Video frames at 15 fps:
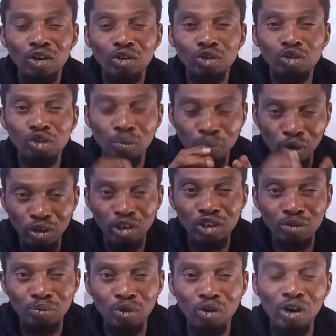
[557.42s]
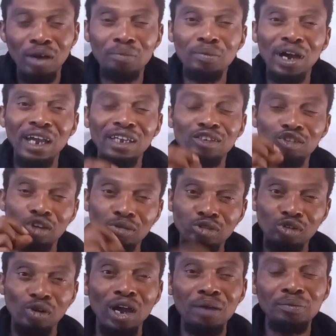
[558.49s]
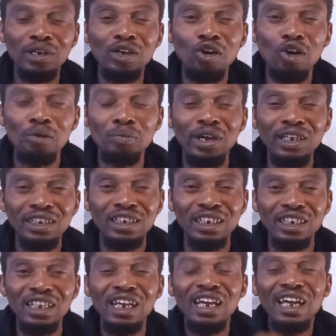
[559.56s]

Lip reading: you support this program by subscribing, commenting,